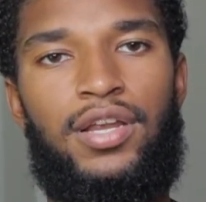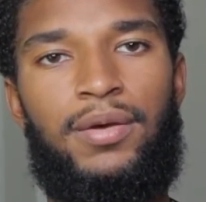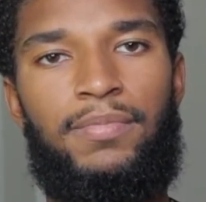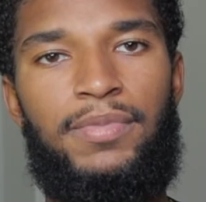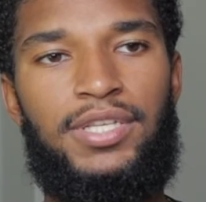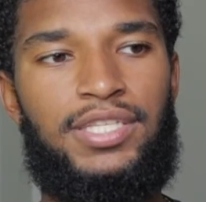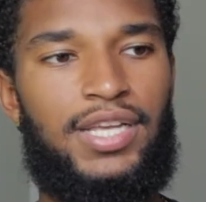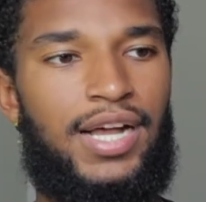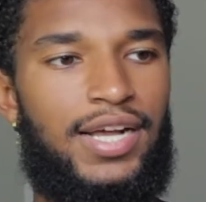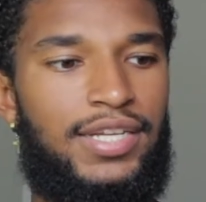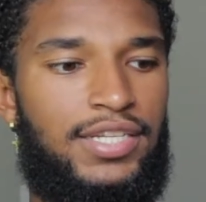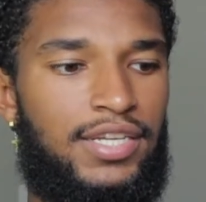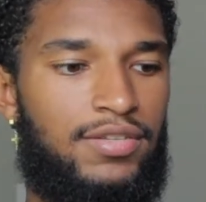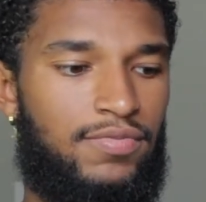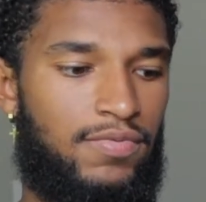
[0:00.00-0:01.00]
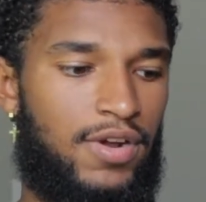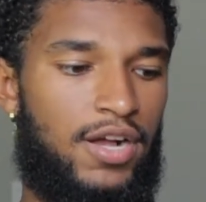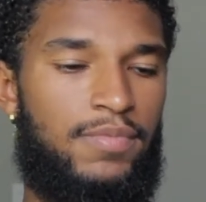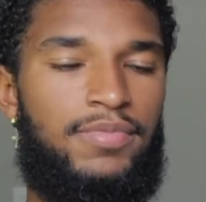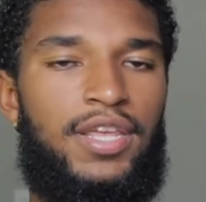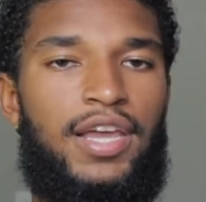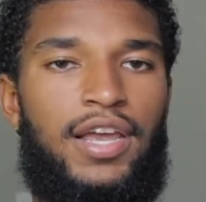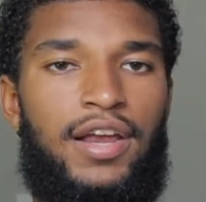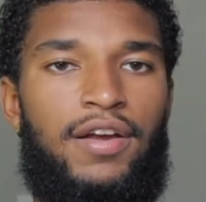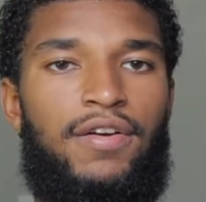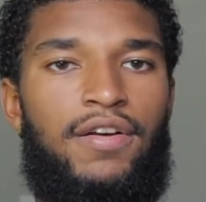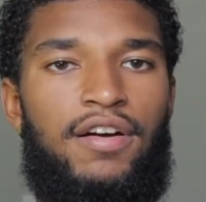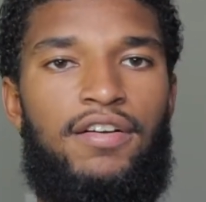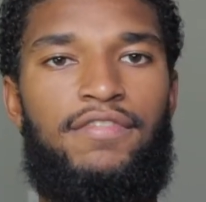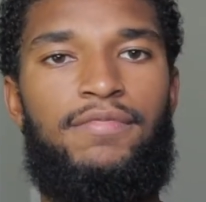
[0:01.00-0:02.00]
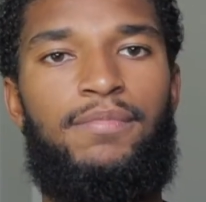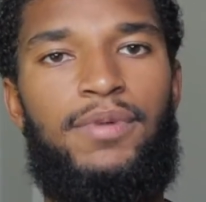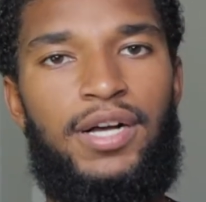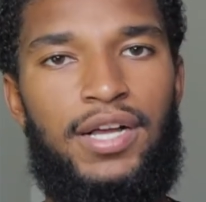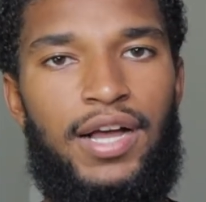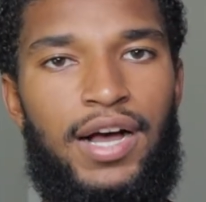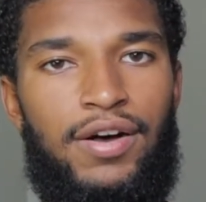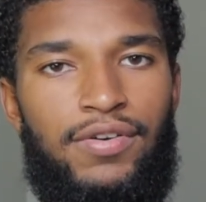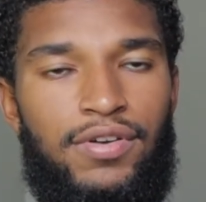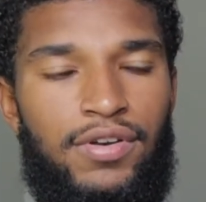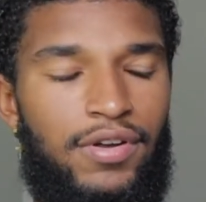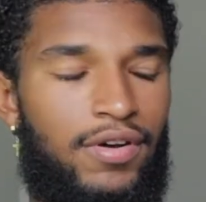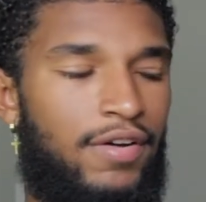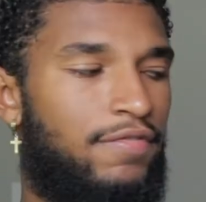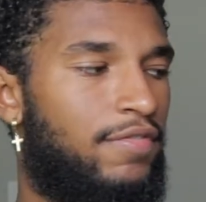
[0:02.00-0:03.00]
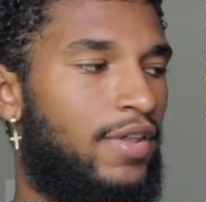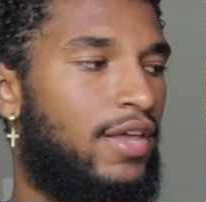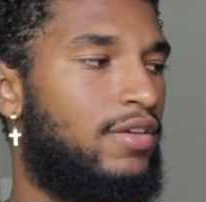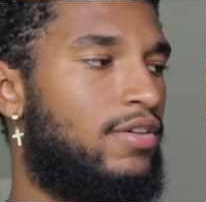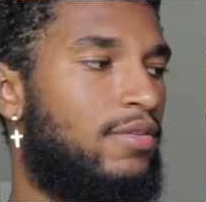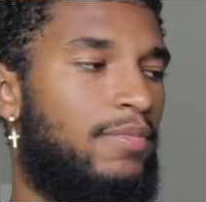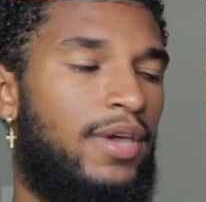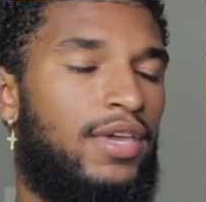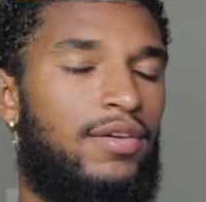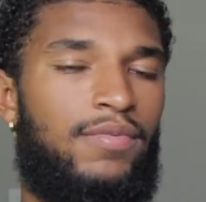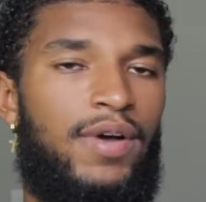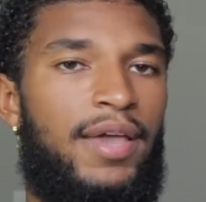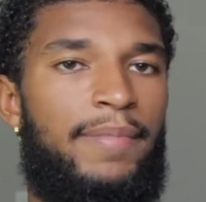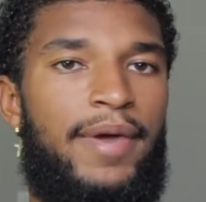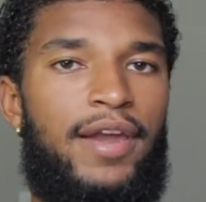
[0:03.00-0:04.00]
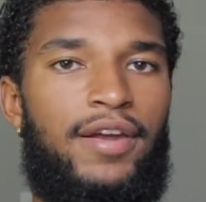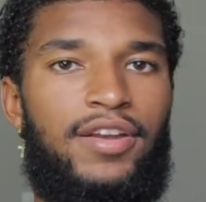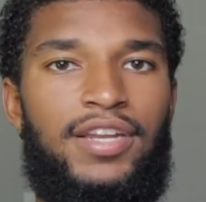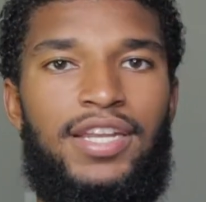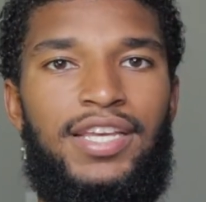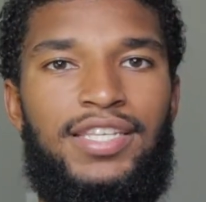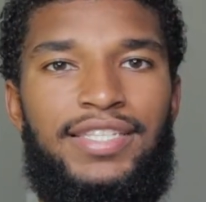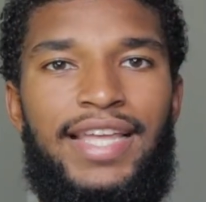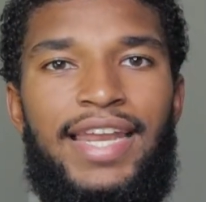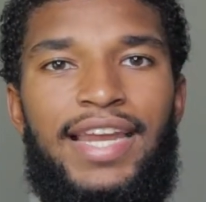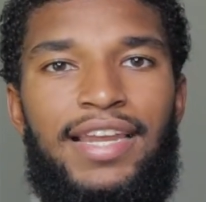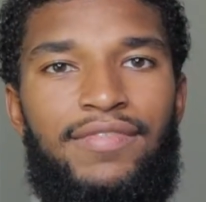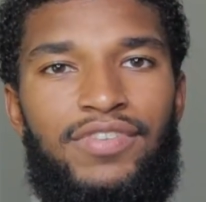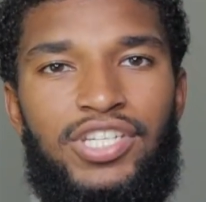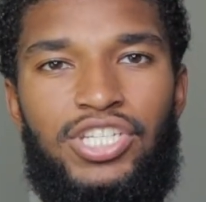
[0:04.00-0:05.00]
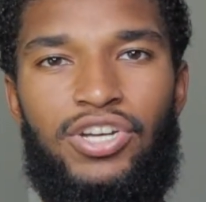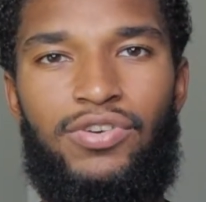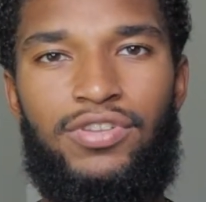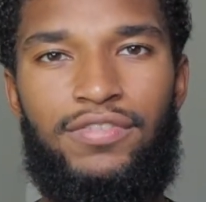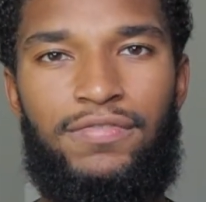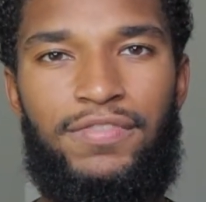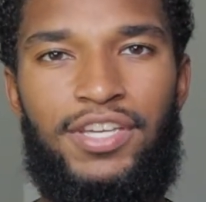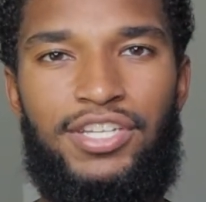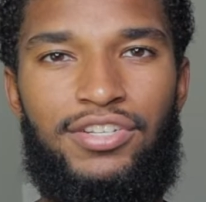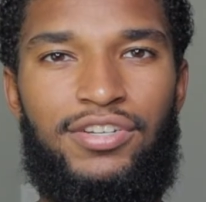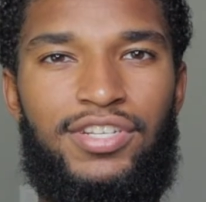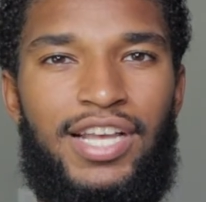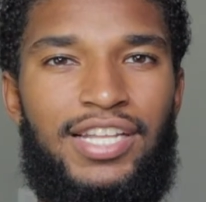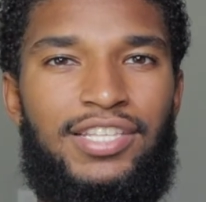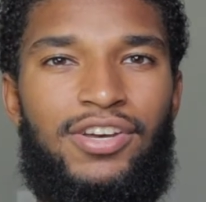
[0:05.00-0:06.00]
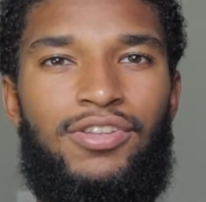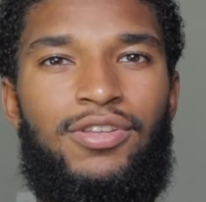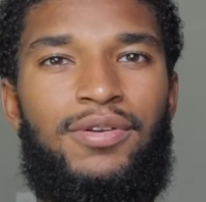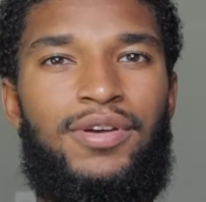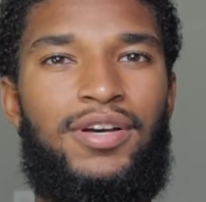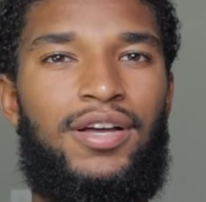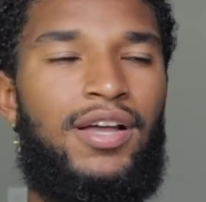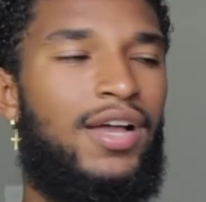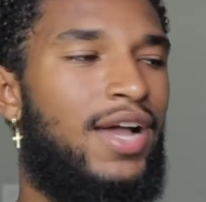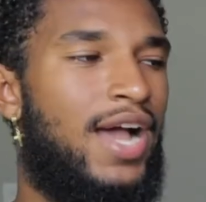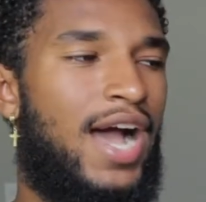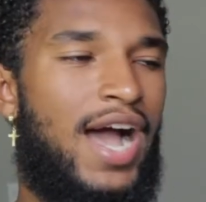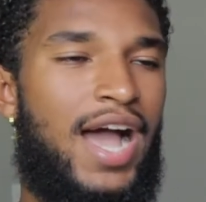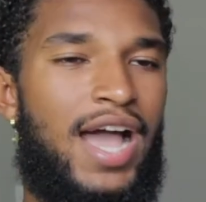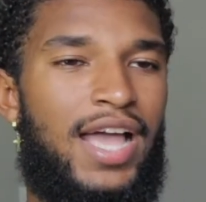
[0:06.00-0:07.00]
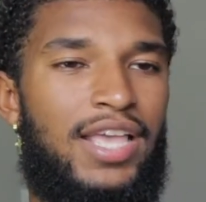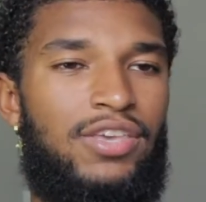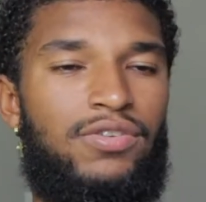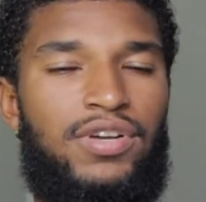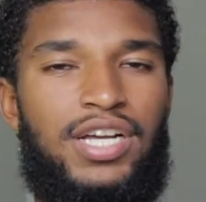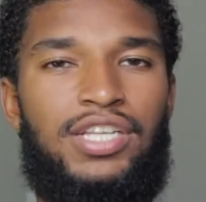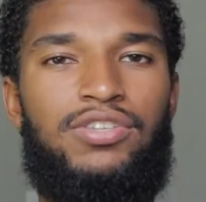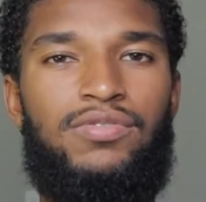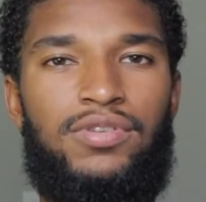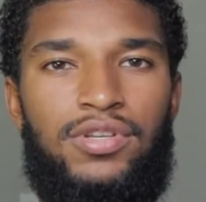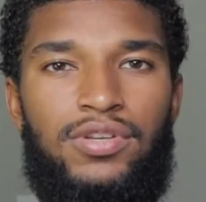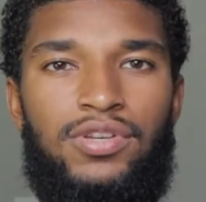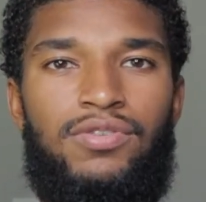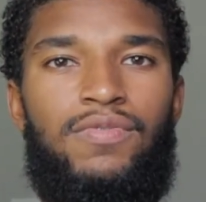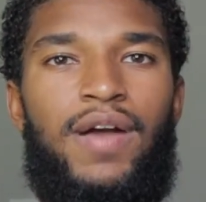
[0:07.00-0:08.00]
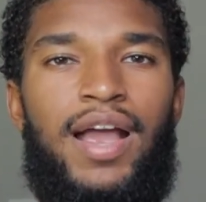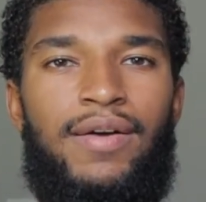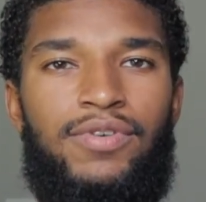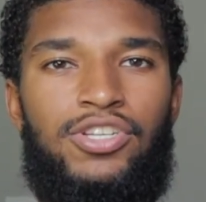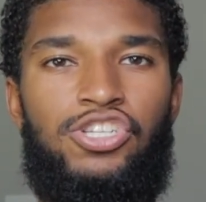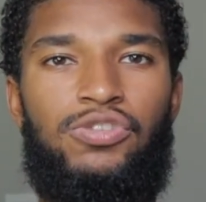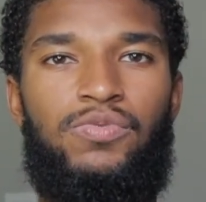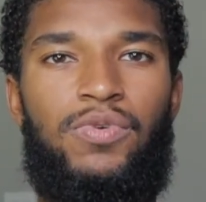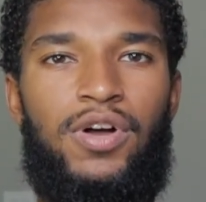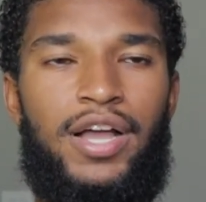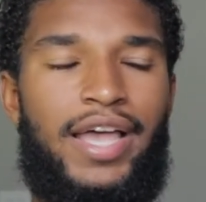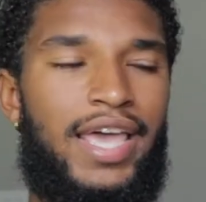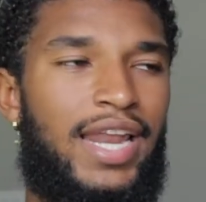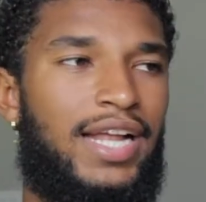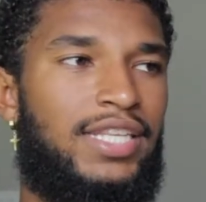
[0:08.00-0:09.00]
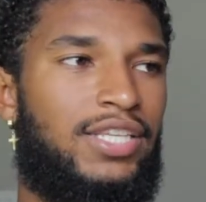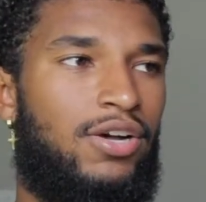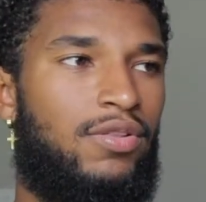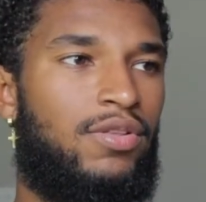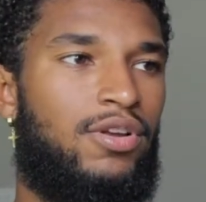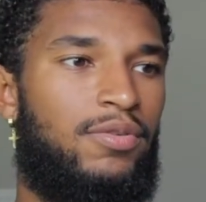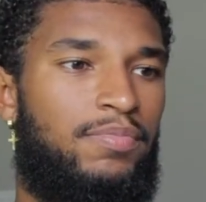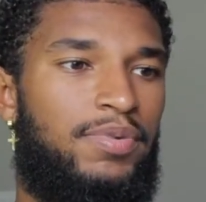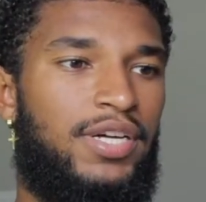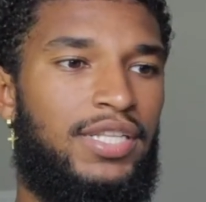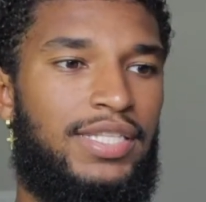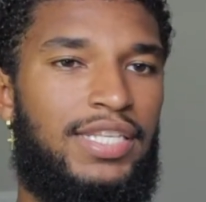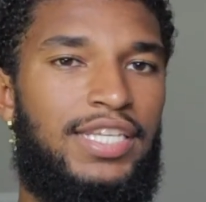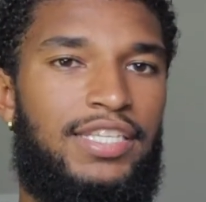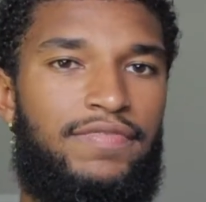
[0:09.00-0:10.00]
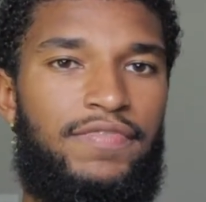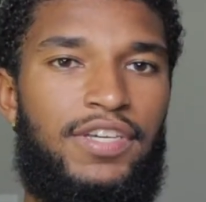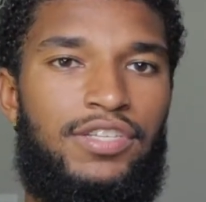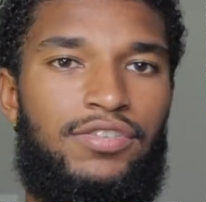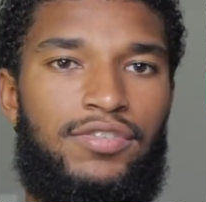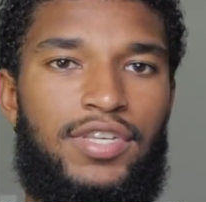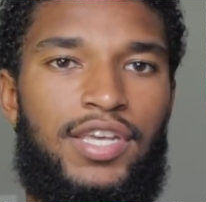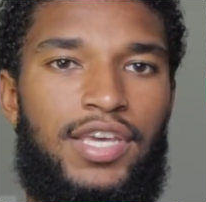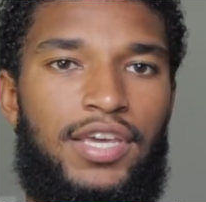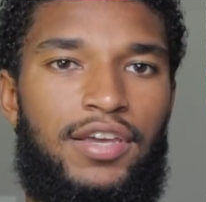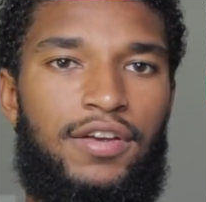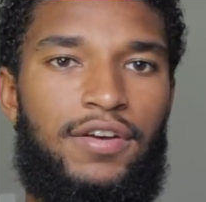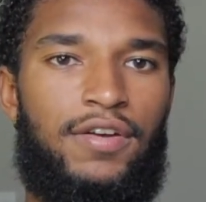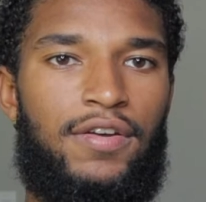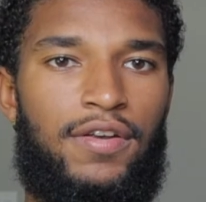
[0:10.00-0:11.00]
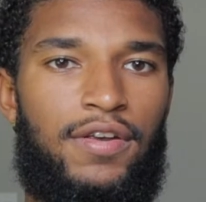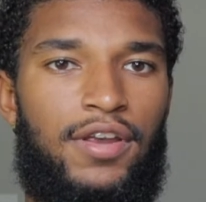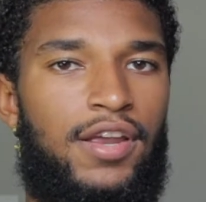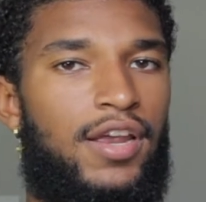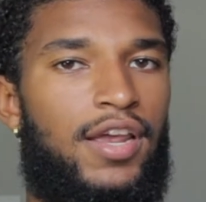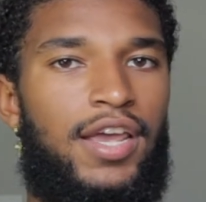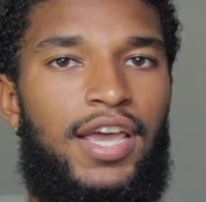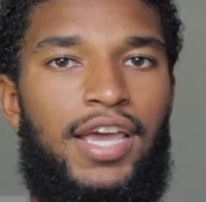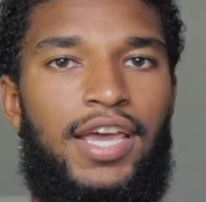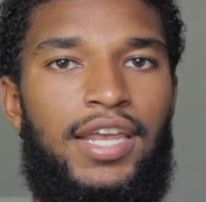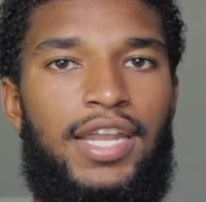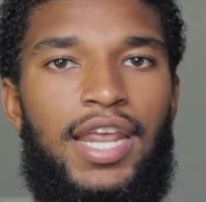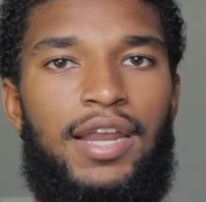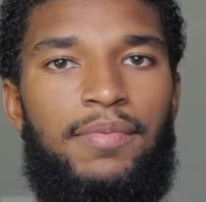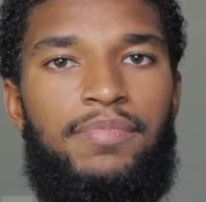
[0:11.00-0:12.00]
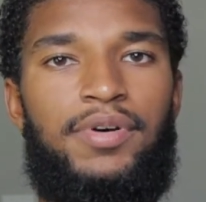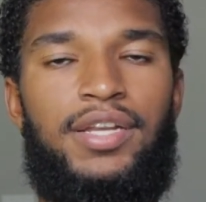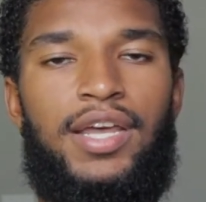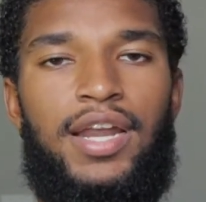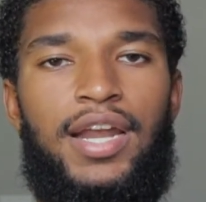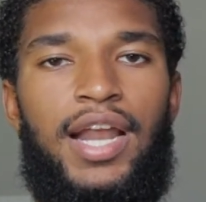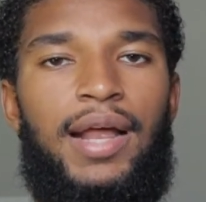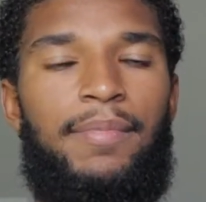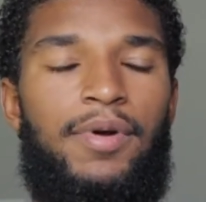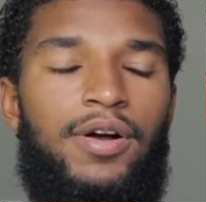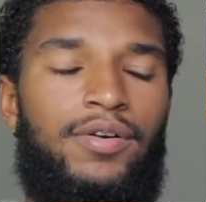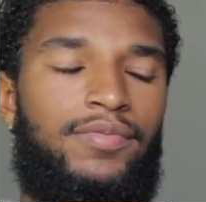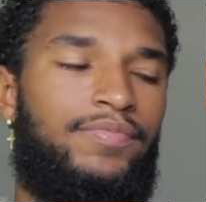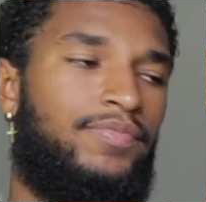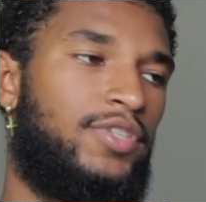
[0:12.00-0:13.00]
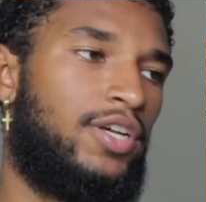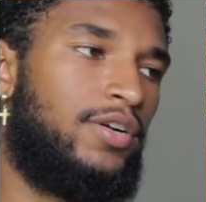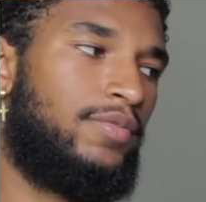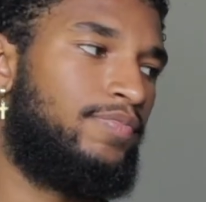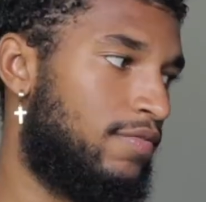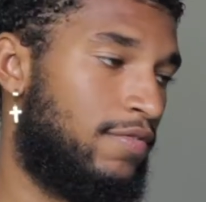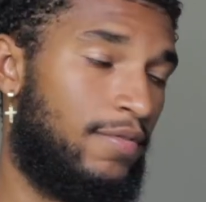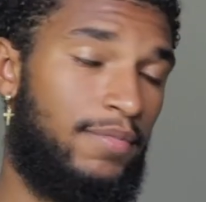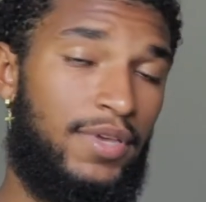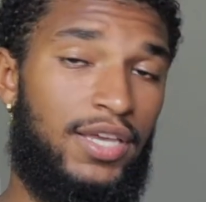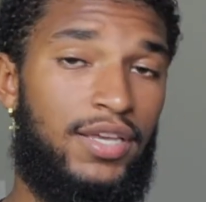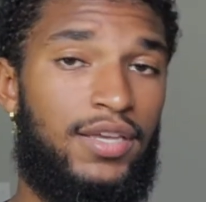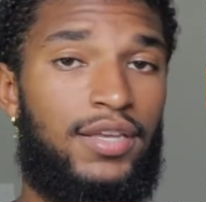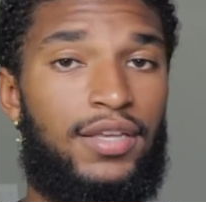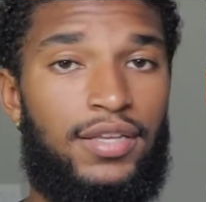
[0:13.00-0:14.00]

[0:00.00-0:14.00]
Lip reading: besides just rub the hair off. But I don't know, I feel like you can make it way better than this. They didn't even show the features. I told them you write what you want, and I told them to put these features in here, and they didn't put none of that, bro. So for me,